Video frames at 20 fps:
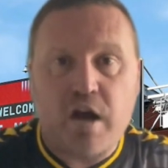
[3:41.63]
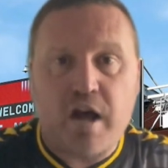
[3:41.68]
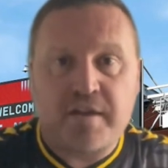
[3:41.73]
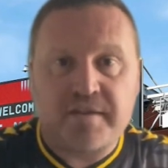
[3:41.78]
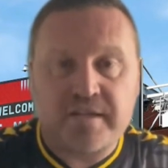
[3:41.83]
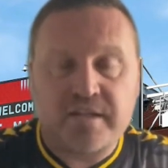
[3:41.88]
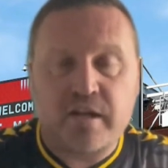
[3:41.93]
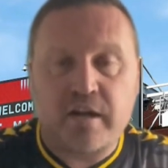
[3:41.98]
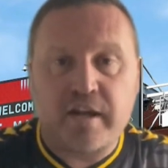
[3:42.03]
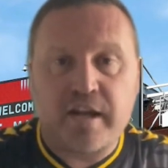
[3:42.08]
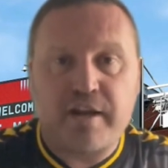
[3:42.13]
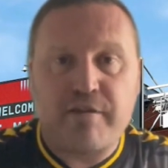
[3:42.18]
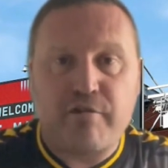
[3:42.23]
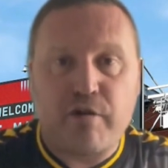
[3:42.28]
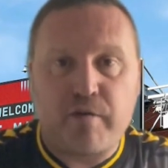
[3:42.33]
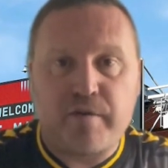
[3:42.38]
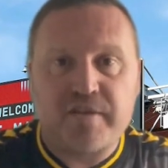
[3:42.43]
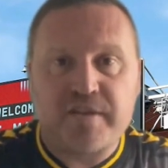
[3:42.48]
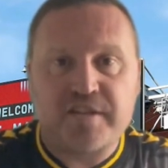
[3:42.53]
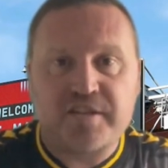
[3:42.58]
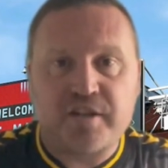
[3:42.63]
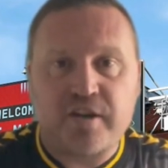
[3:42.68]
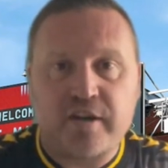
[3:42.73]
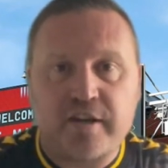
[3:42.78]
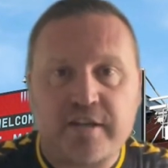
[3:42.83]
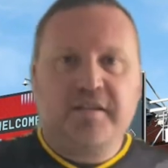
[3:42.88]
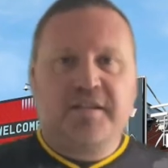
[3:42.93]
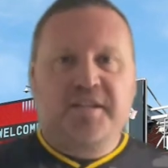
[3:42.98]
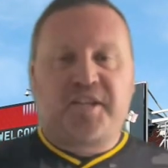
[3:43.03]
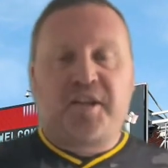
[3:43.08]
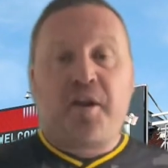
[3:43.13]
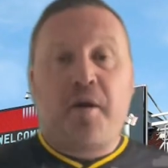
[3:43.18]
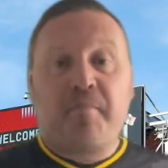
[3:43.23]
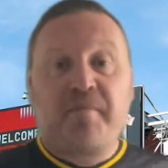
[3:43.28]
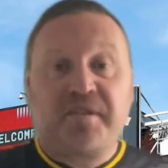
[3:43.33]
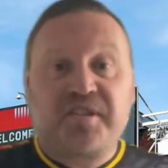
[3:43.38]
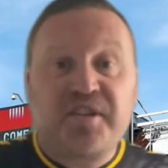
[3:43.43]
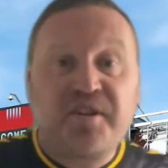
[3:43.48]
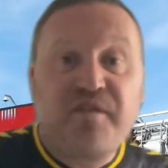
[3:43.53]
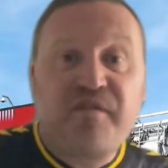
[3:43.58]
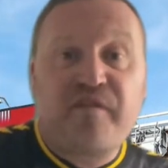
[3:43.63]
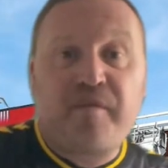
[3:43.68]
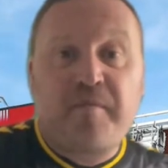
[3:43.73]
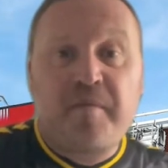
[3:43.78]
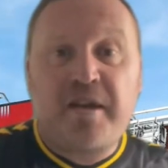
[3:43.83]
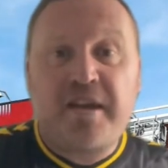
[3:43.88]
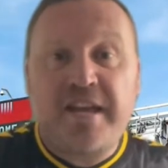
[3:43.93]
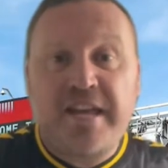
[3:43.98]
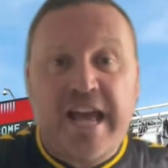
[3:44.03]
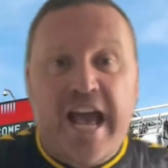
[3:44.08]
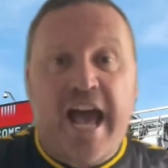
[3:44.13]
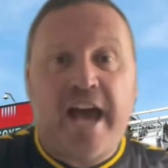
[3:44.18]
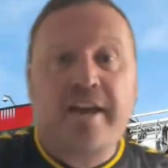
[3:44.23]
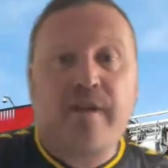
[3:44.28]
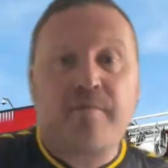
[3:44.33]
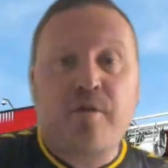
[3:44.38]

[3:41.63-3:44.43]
unsung hero in the side. So number 2 for me, Adam